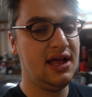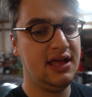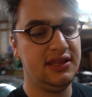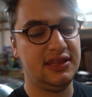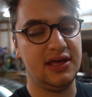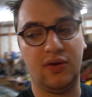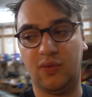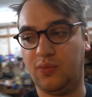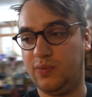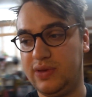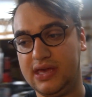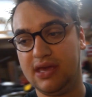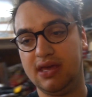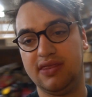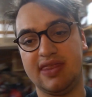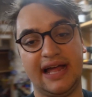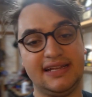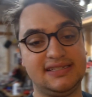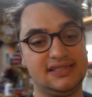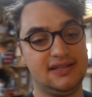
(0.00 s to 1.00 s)

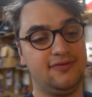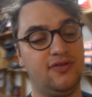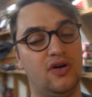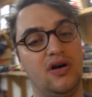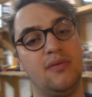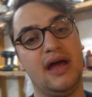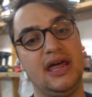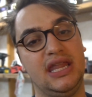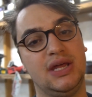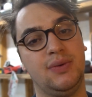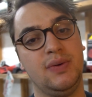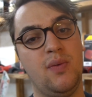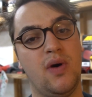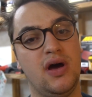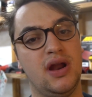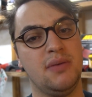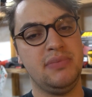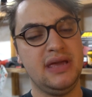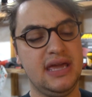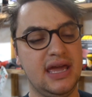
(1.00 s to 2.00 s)
that's the format that we
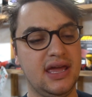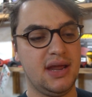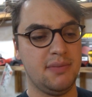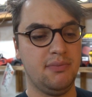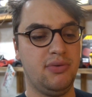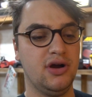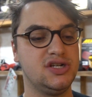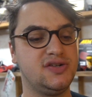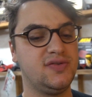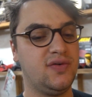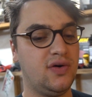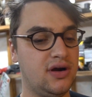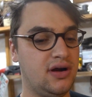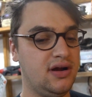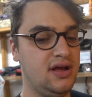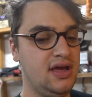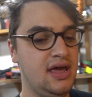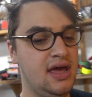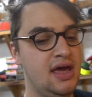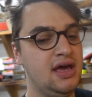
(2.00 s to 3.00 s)
want to be in and push for.